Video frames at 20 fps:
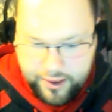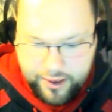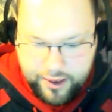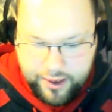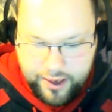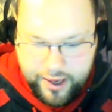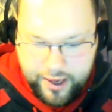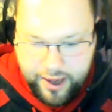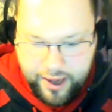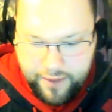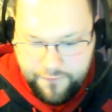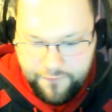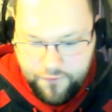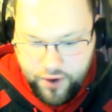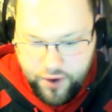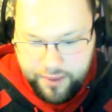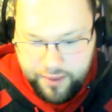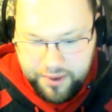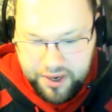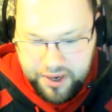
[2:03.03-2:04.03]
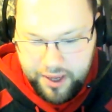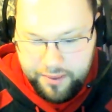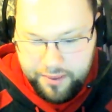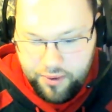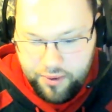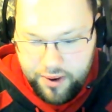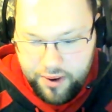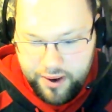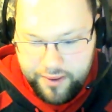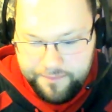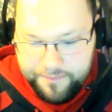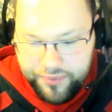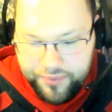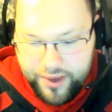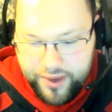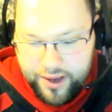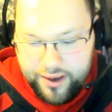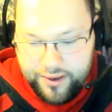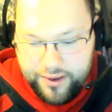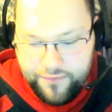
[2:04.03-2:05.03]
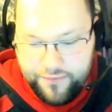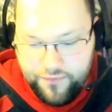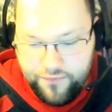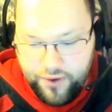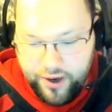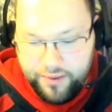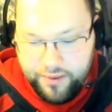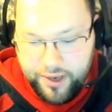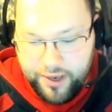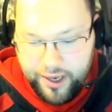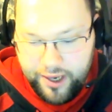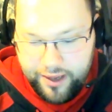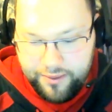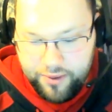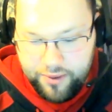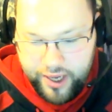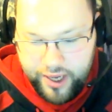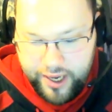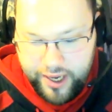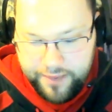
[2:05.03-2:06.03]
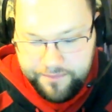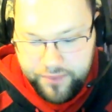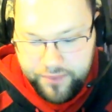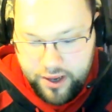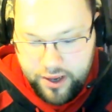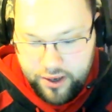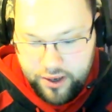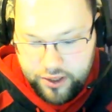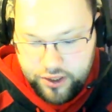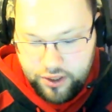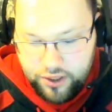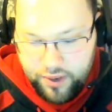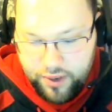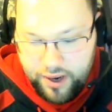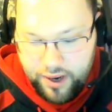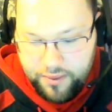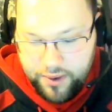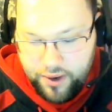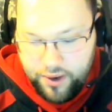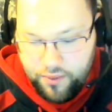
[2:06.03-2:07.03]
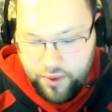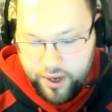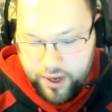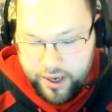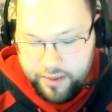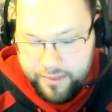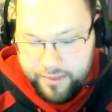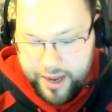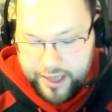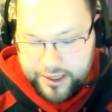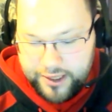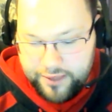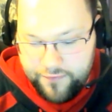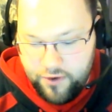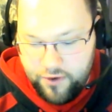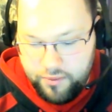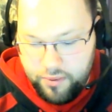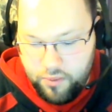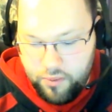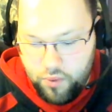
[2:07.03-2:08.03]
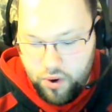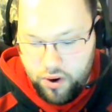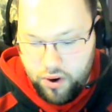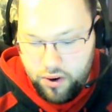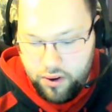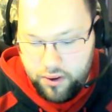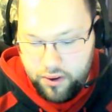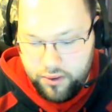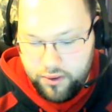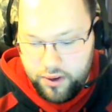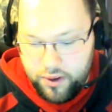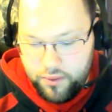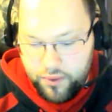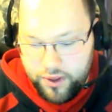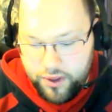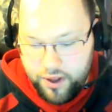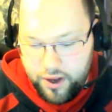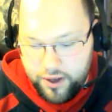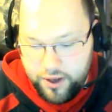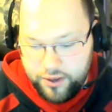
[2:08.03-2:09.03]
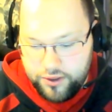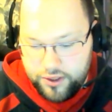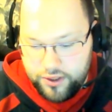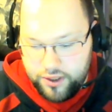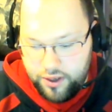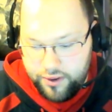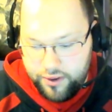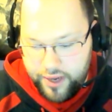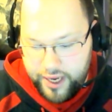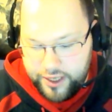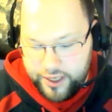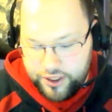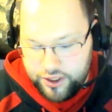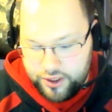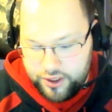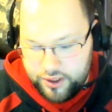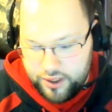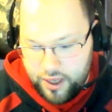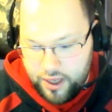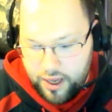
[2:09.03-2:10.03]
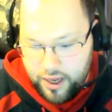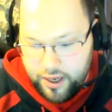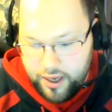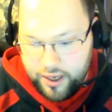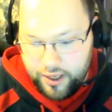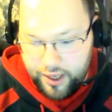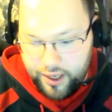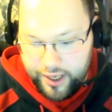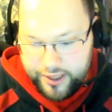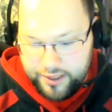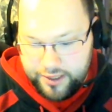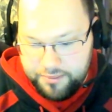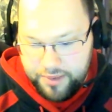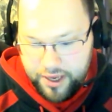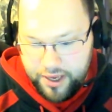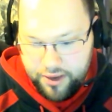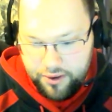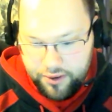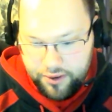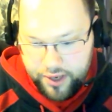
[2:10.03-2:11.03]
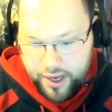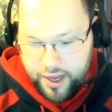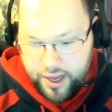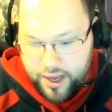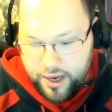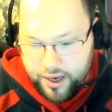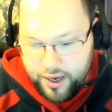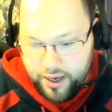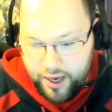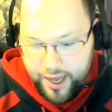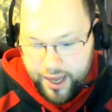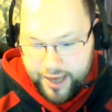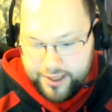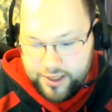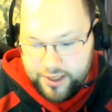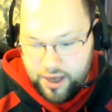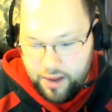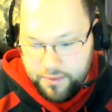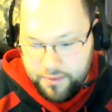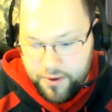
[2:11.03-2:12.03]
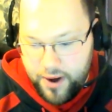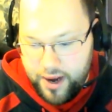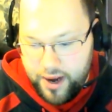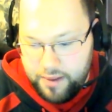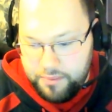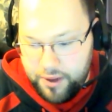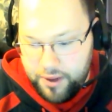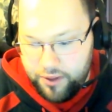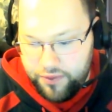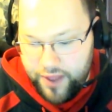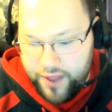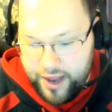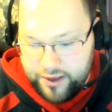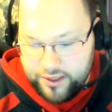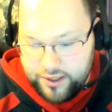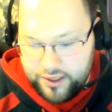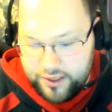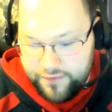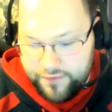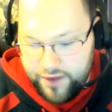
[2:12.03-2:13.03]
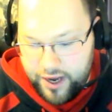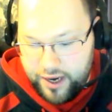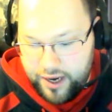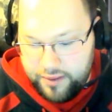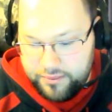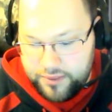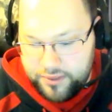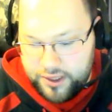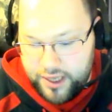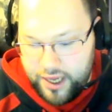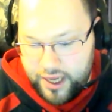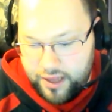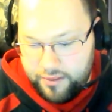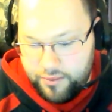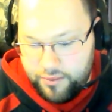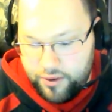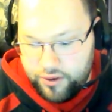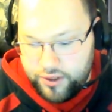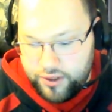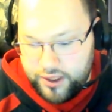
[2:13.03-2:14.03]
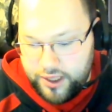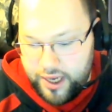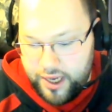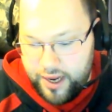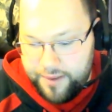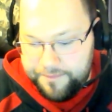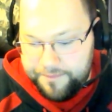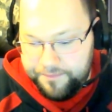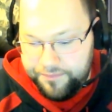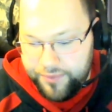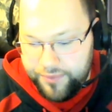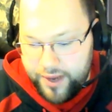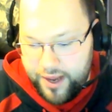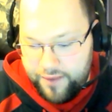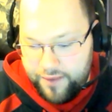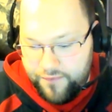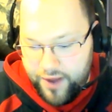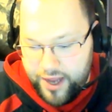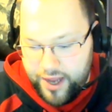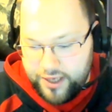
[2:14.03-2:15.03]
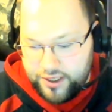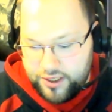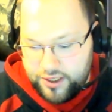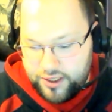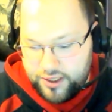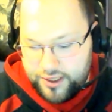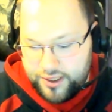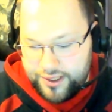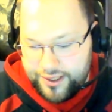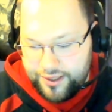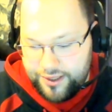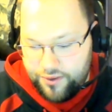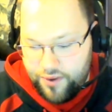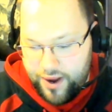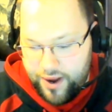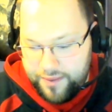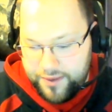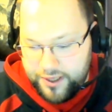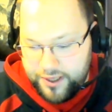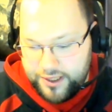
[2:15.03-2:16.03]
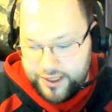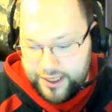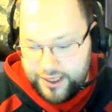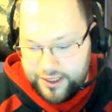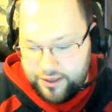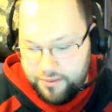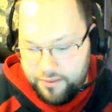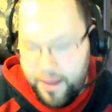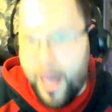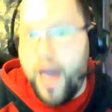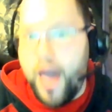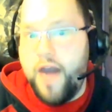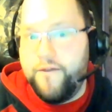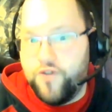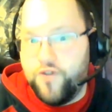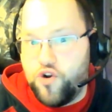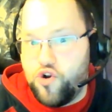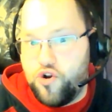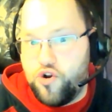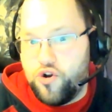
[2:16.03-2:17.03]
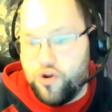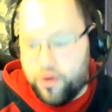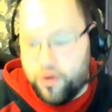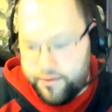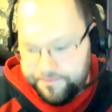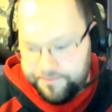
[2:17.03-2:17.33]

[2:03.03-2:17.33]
Uh, freedom and liber, freedom and liberty. Do whatever you want in a massive open world with hundreds of locations. Collect and build. Collect, upgrade, and build thousands of items in the most advanced crafting system ever.